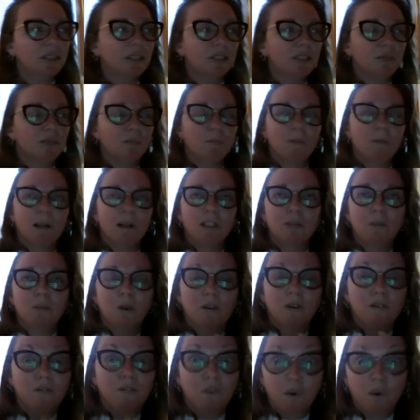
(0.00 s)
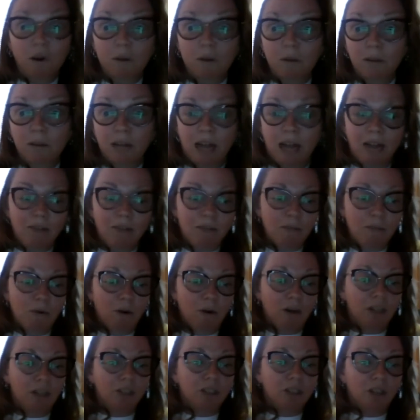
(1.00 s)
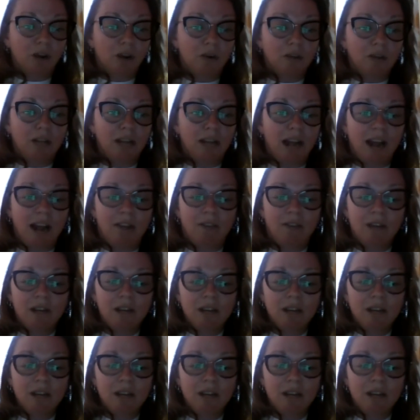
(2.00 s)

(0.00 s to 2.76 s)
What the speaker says: it's much more affordable to have a morning show and then have